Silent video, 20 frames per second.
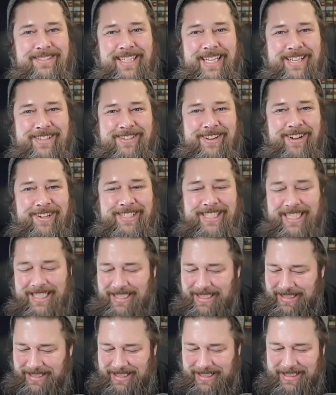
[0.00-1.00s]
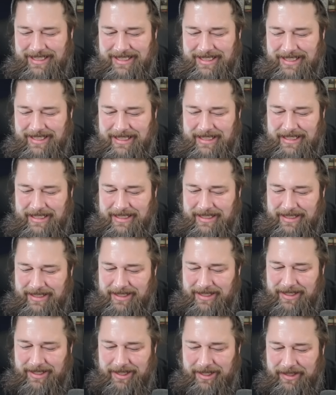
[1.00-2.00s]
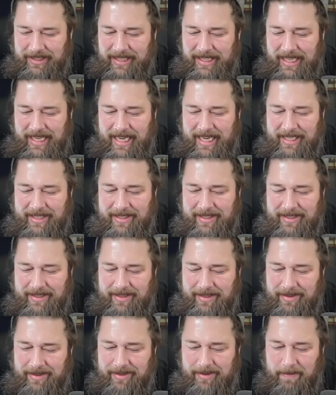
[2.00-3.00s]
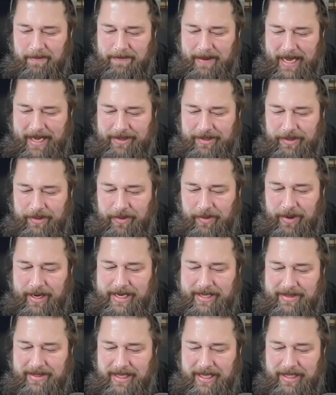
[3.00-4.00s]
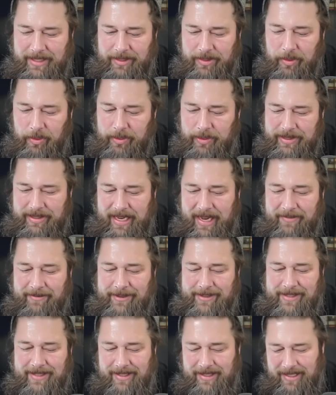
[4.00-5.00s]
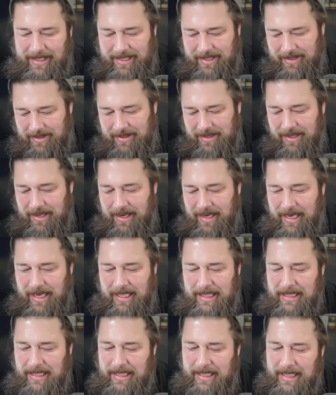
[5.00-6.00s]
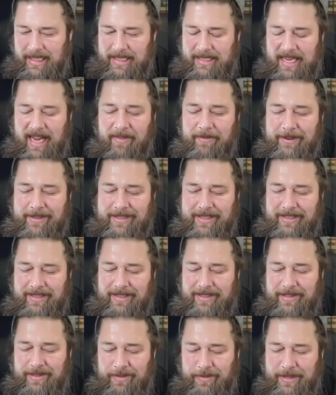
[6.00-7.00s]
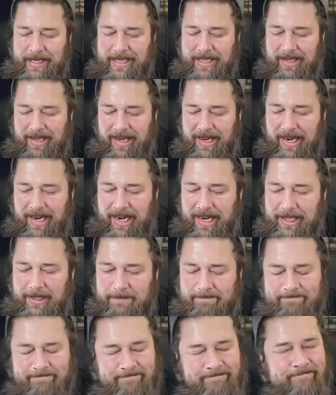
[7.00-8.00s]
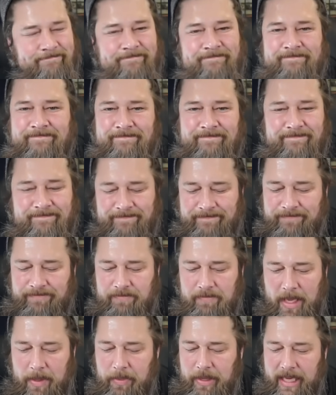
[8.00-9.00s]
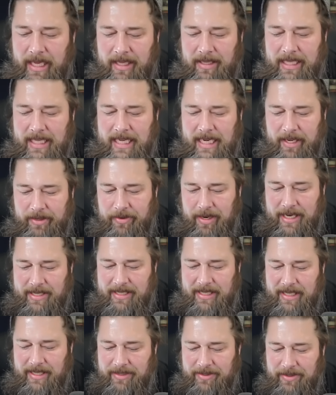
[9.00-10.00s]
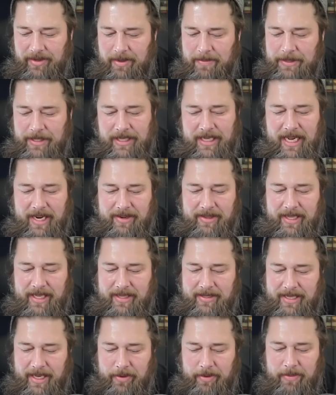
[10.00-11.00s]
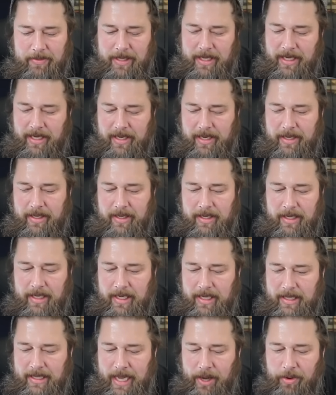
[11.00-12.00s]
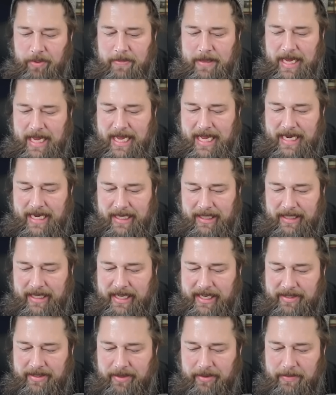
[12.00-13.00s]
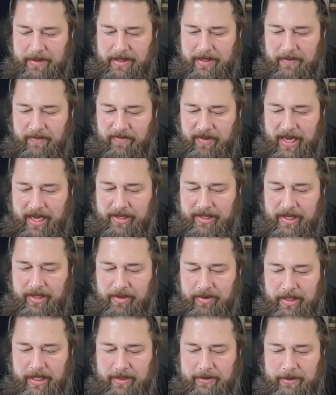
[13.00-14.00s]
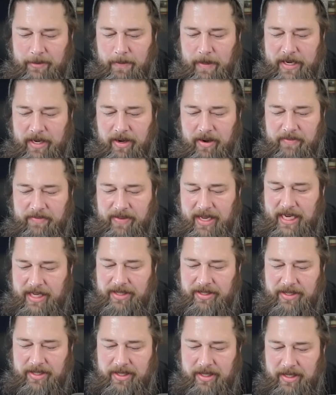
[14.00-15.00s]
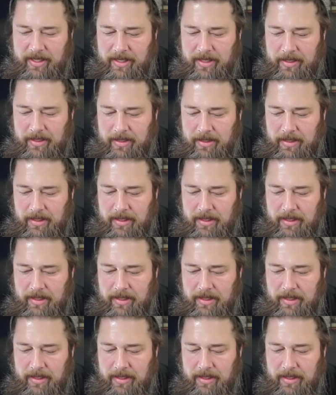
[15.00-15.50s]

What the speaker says: Exalted. Oh, God. Battle Grace Angel. Ooh, Sovereigns of the Lost Alara. Sovereigns is a sweet card. Maybe we get like an Eldrazi Conscription out of this. That would be a hit at least. That would be some value. Guiltspire Avenger.